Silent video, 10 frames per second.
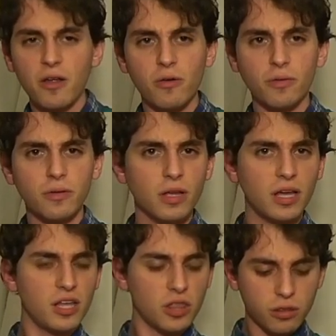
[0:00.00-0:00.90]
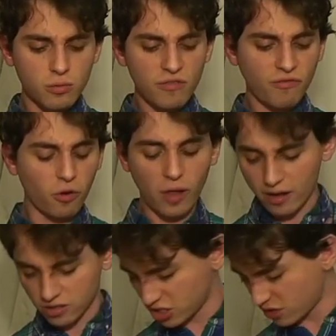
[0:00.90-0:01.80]
I don't. I need three full
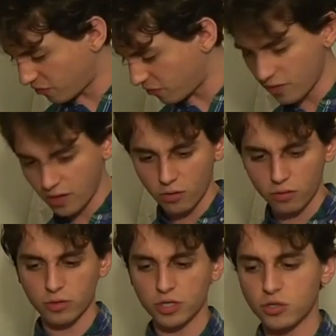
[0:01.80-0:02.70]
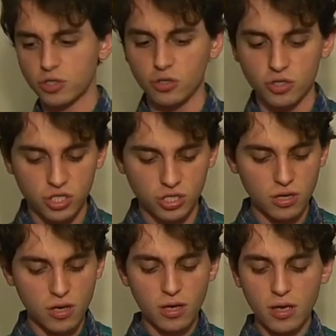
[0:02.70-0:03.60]
ounces of orange juice,
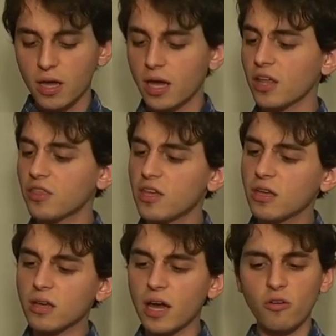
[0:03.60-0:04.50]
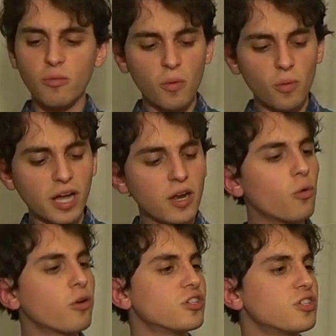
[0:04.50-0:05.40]
and I think I don't remember what kind
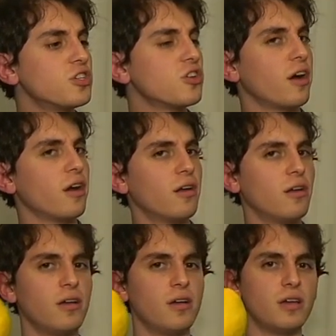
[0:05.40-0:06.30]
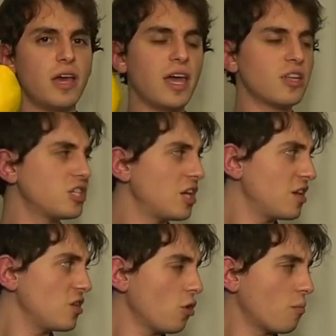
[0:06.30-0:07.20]
of oranges these are. Anna said
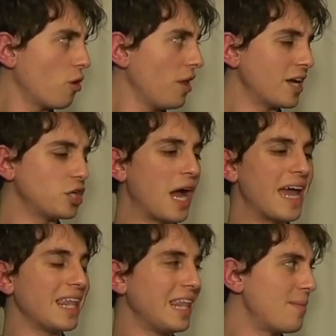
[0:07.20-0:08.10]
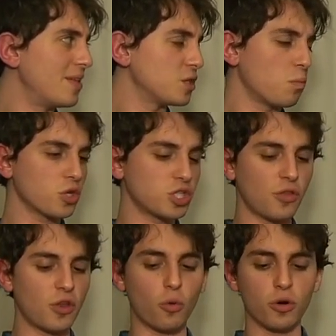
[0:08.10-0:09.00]
they look more like giant lemons more
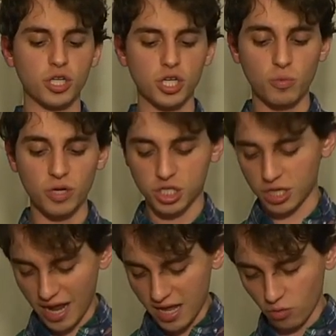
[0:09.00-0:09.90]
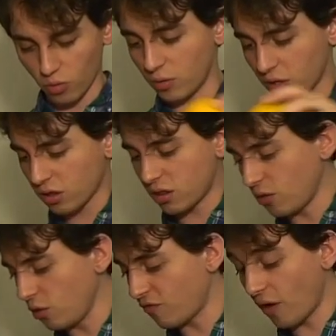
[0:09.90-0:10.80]
so than oranges, which I agree with.
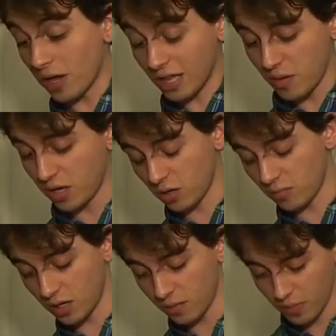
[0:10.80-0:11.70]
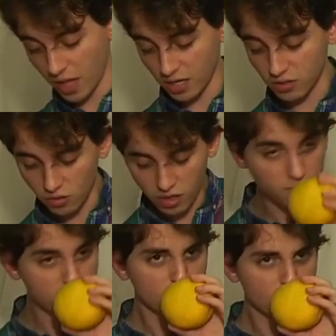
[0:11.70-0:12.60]
They look very lemony to me, and I don't
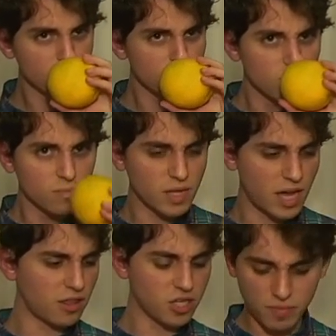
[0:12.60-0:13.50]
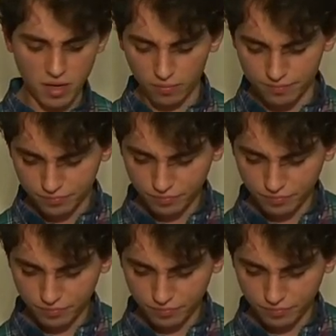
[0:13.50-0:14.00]
know. How do they smell?